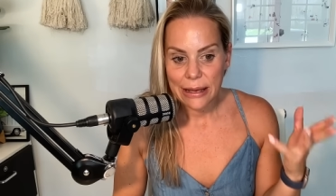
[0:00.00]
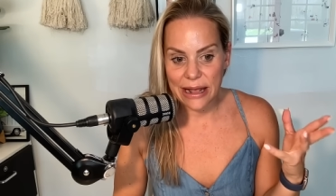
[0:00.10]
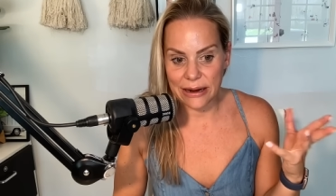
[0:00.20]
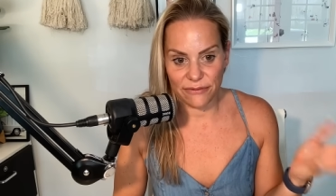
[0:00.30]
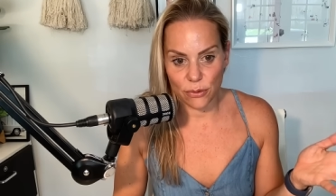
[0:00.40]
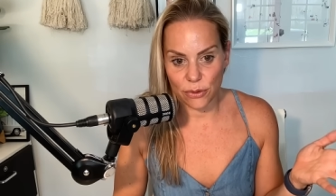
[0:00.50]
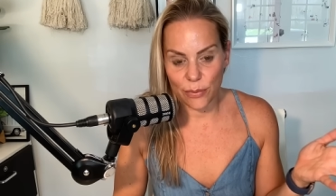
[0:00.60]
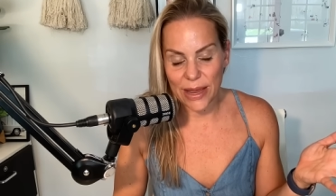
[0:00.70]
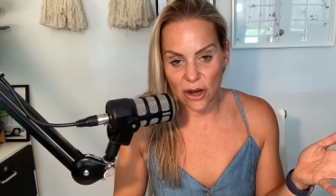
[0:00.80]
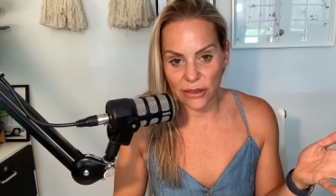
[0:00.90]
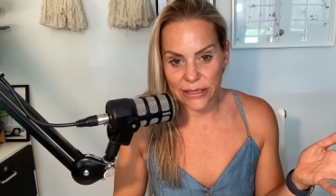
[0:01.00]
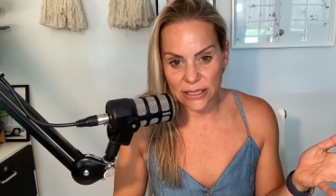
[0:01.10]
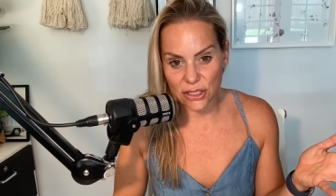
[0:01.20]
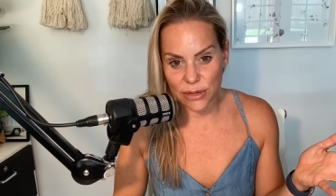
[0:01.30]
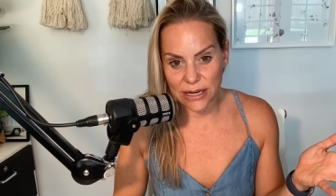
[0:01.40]
And if you may not
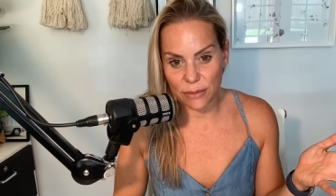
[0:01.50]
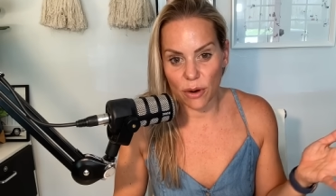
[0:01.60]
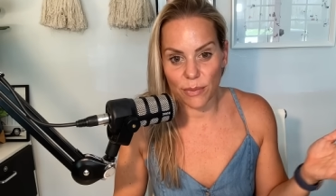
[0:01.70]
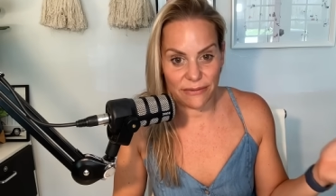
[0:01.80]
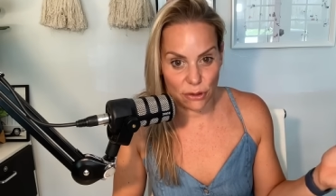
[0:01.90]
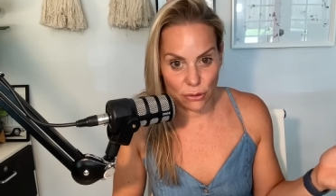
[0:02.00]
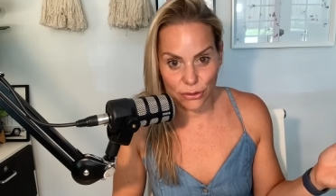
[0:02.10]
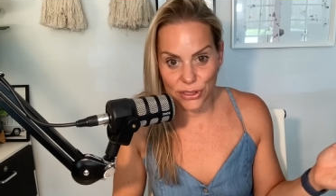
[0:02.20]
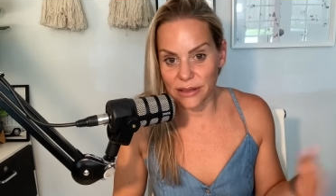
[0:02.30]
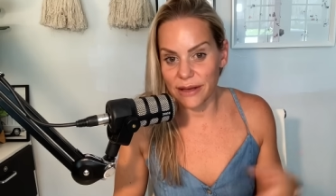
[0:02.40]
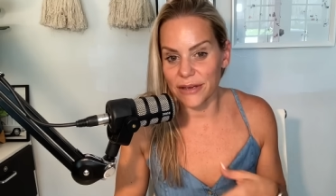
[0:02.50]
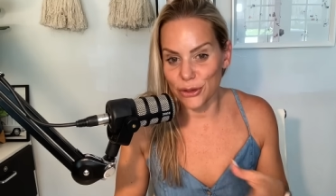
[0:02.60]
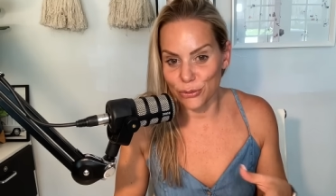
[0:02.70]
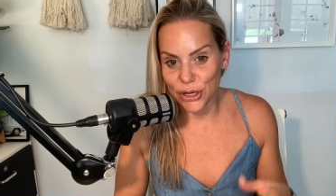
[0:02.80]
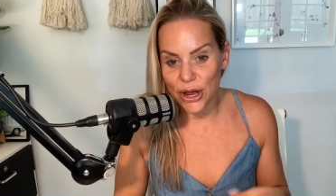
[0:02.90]
listen to it anymore, but if you used to love it,
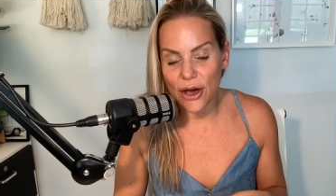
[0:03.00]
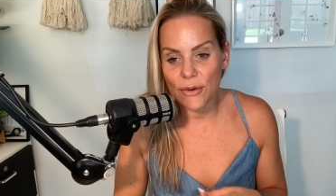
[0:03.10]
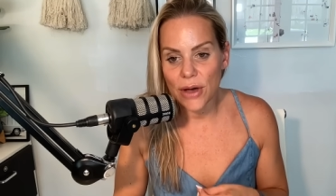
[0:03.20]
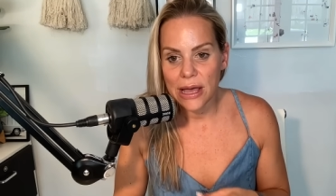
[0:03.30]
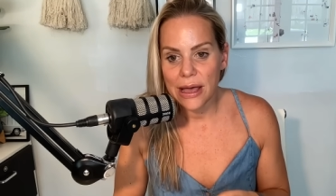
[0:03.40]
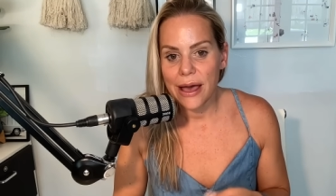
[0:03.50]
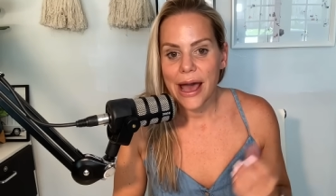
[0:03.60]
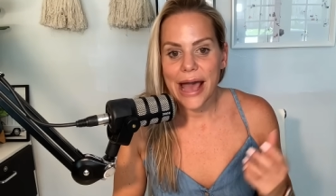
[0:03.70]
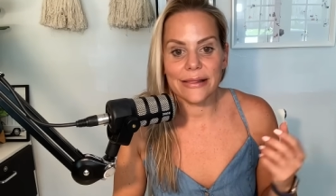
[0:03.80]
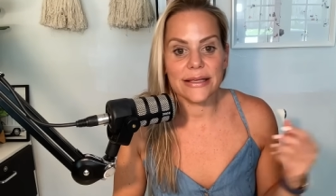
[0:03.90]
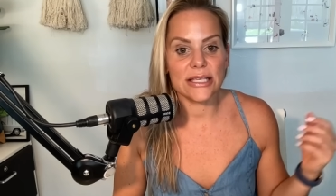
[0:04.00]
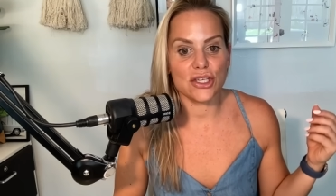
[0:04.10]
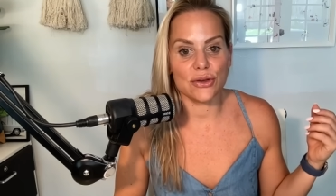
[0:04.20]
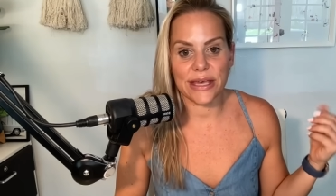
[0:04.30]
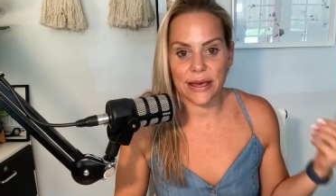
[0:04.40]
you would know. I listened
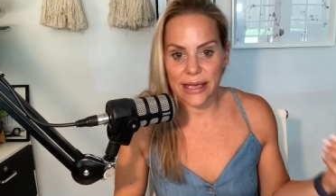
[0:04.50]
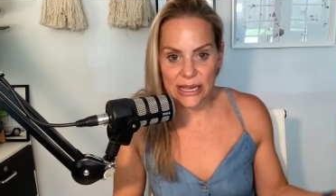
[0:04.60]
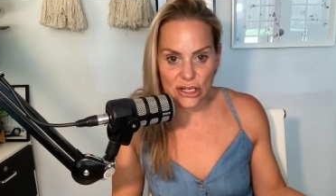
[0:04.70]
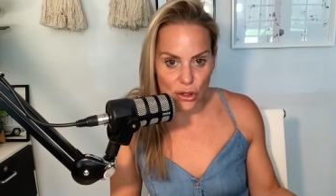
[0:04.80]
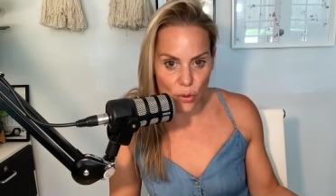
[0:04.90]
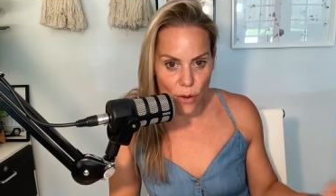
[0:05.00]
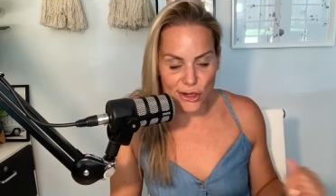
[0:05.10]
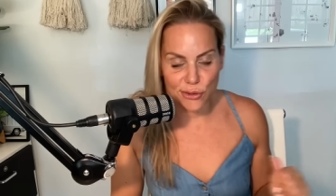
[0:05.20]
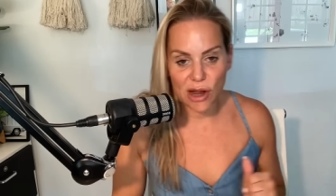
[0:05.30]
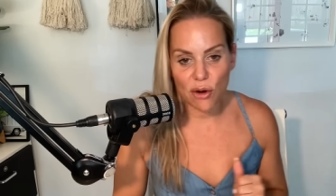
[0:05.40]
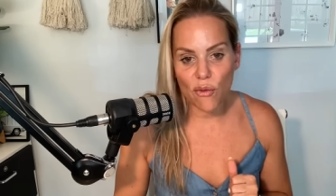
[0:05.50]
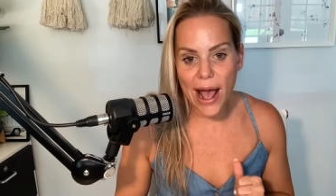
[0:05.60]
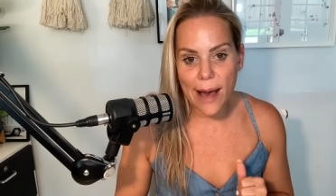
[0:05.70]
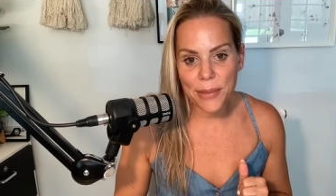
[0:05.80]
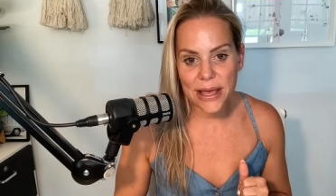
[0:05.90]
to the occasional Watch What
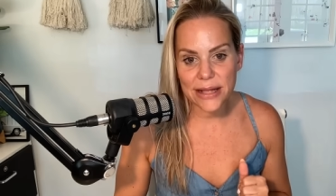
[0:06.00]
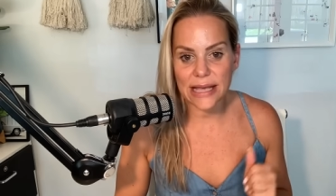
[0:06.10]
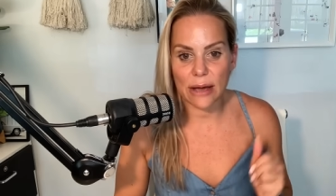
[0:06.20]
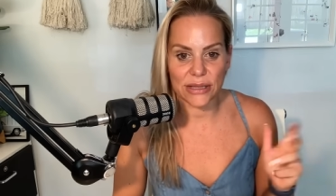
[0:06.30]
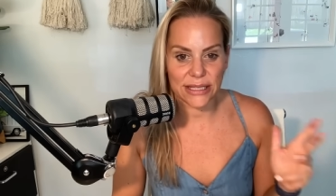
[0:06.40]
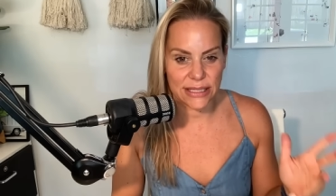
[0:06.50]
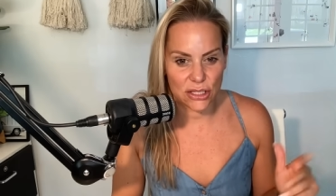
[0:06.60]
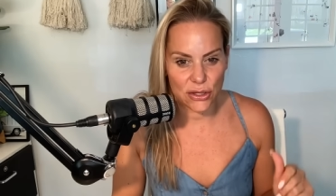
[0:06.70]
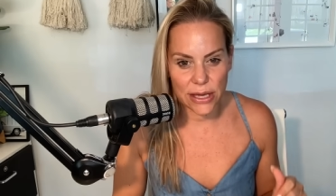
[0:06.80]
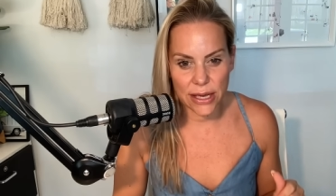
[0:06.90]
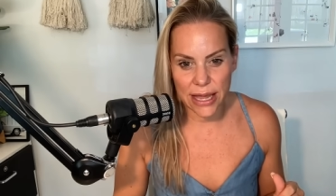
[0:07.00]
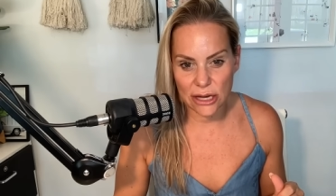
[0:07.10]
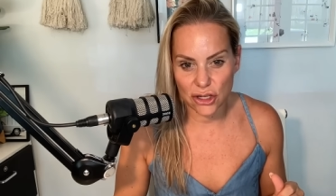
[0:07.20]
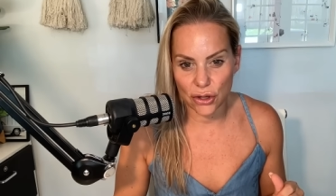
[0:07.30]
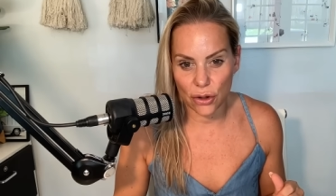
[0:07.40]
Crappens. I would listen to the
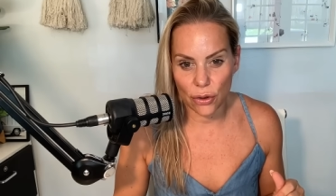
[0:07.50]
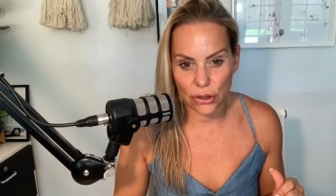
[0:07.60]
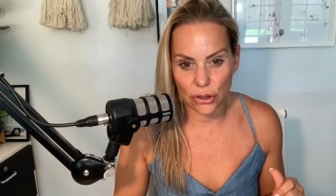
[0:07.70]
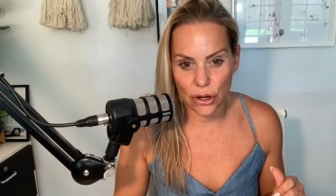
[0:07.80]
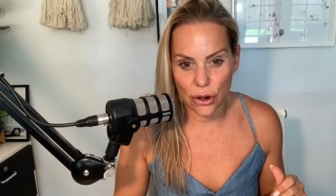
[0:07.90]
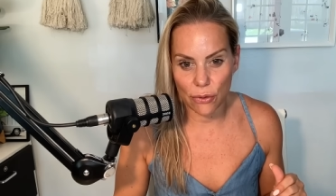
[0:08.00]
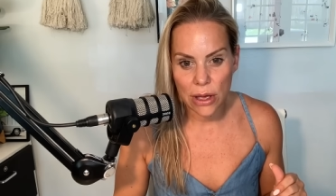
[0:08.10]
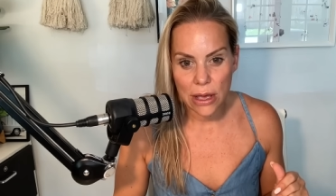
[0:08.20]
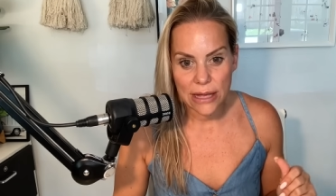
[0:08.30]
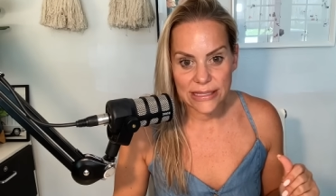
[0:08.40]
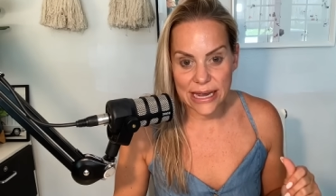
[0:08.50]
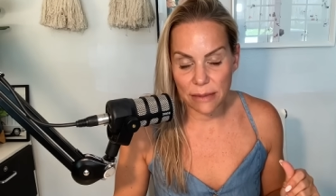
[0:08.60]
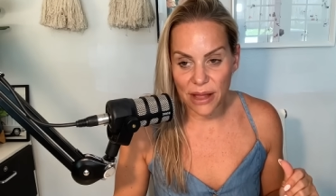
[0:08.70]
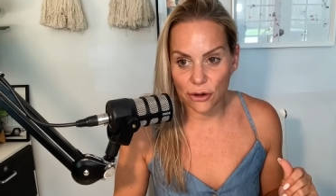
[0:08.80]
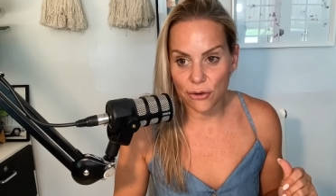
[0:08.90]
occasional, you know,
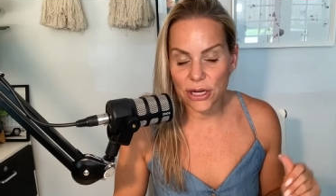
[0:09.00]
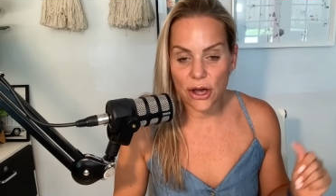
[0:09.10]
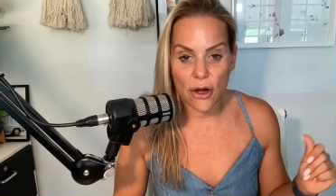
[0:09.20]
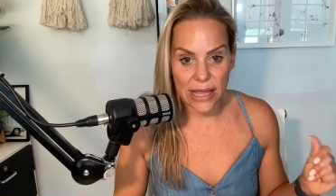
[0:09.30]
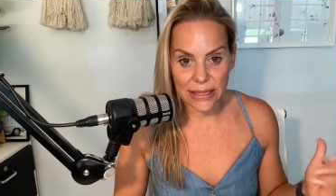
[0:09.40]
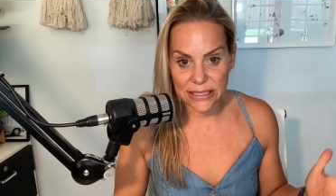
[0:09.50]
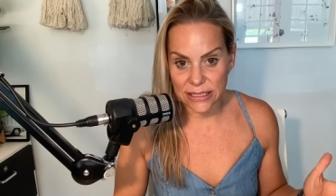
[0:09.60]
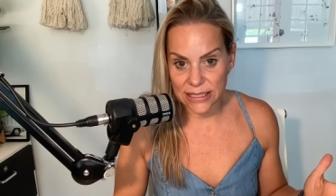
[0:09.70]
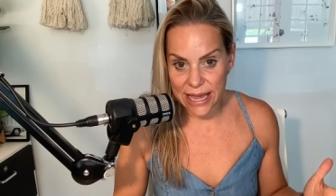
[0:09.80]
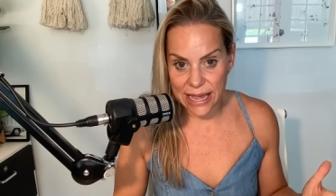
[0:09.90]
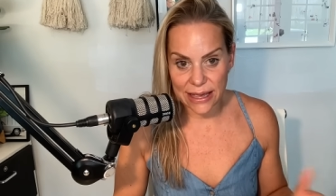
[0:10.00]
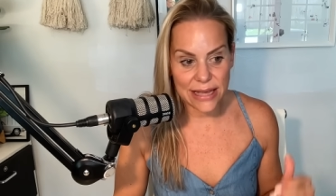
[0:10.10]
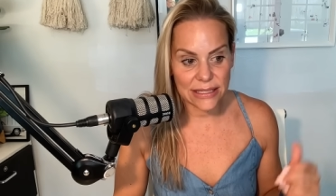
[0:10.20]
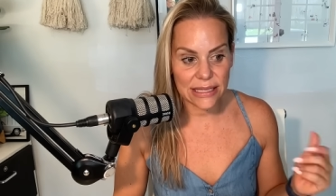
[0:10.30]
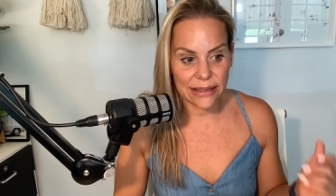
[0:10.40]
Danny Pellegrino. I listened to Kate
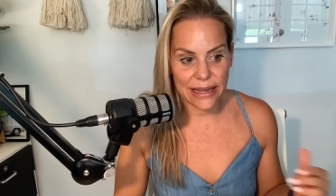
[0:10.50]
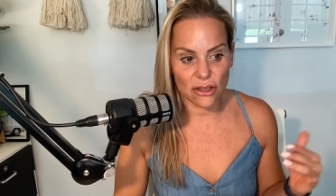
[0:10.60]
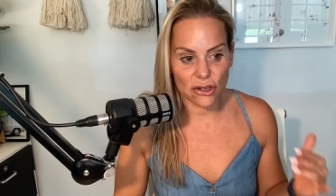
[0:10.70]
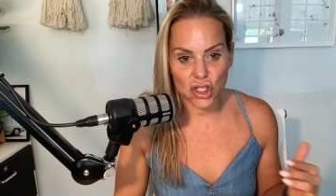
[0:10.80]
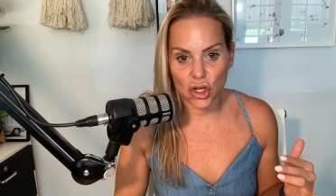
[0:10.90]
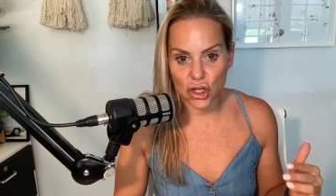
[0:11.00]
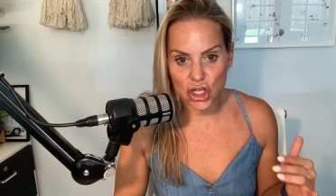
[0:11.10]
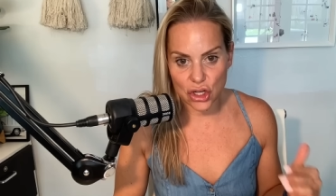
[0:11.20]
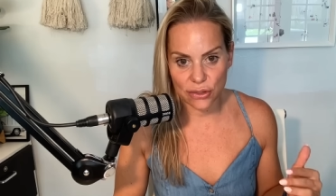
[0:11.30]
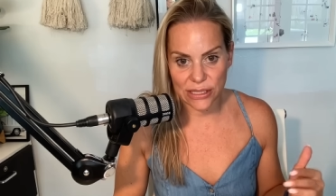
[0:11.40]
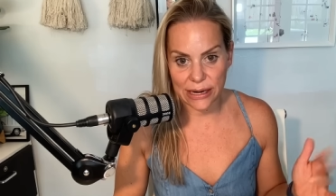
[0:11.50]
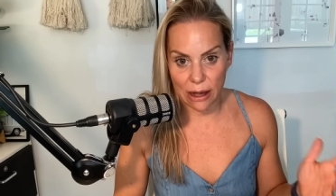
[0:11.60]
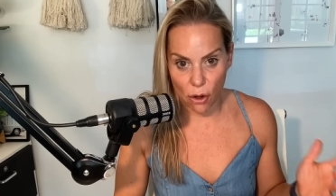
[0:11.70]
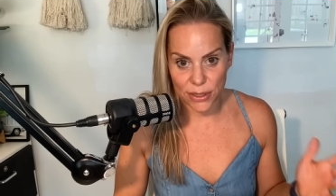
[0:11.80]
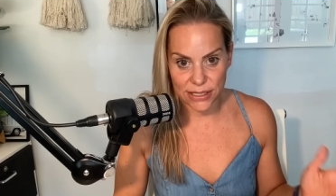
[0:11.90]
Casey. Like there's certain shows that
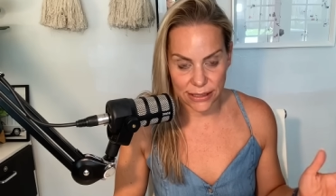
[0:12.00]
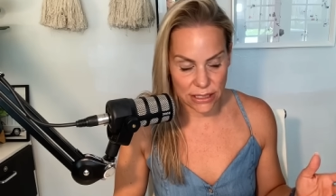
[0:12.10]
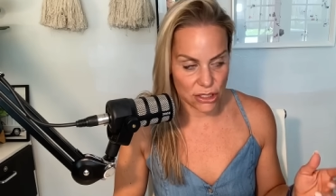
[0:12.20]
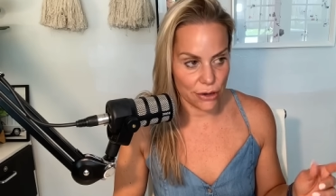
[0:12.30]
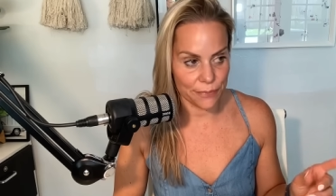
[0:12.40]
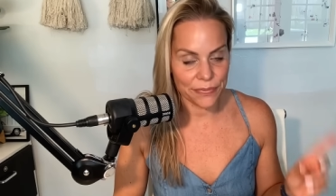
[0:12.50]
I always listen to.